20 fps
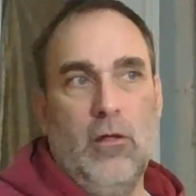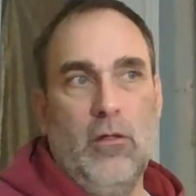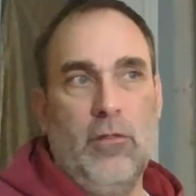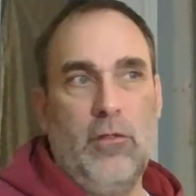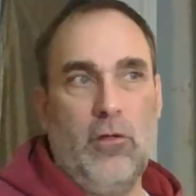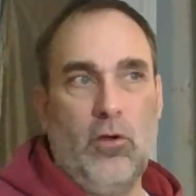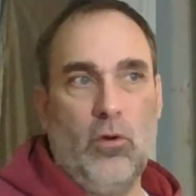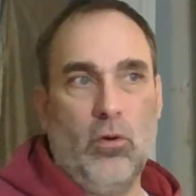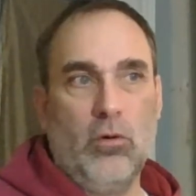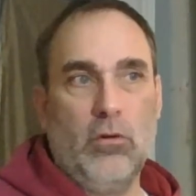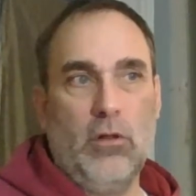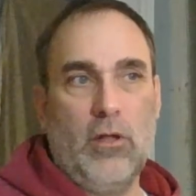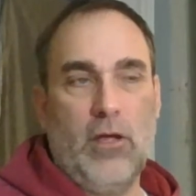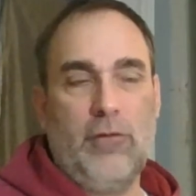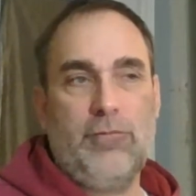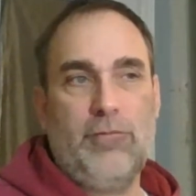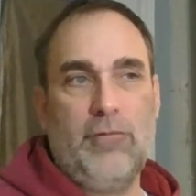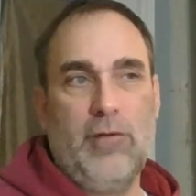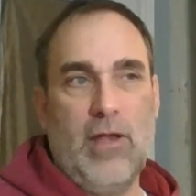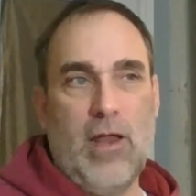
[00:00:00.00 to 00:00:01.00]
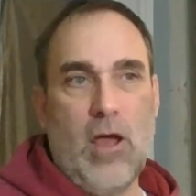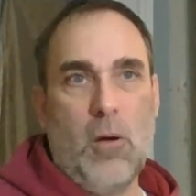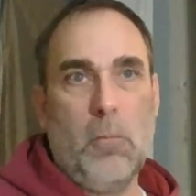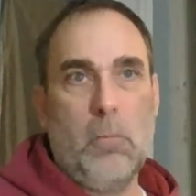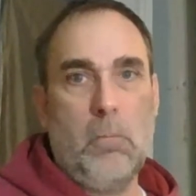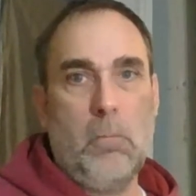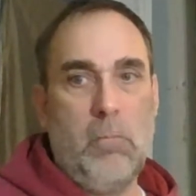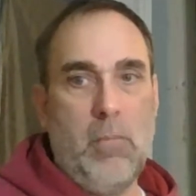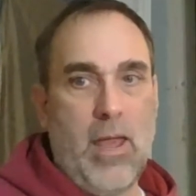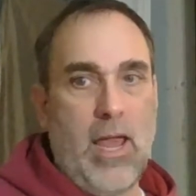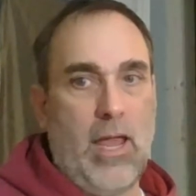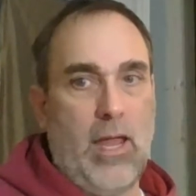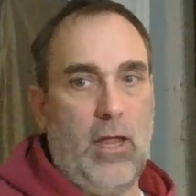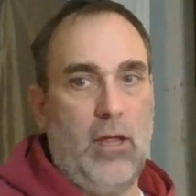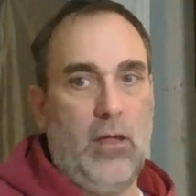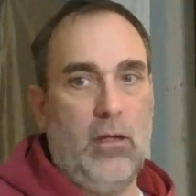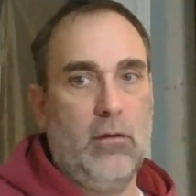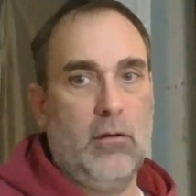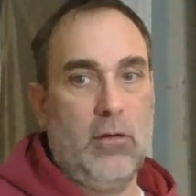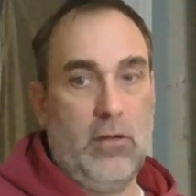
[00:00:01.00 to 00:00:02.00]
that your life now
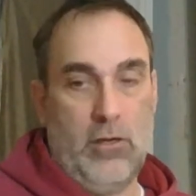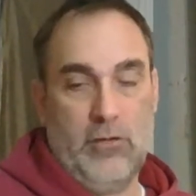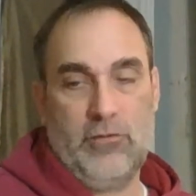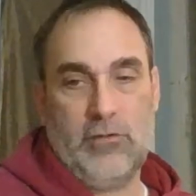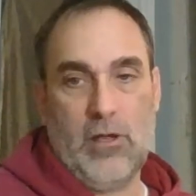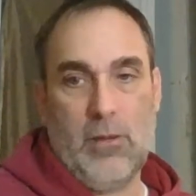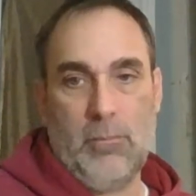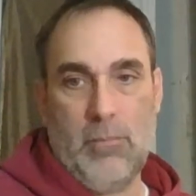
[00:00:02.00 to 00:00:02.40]
may, and I say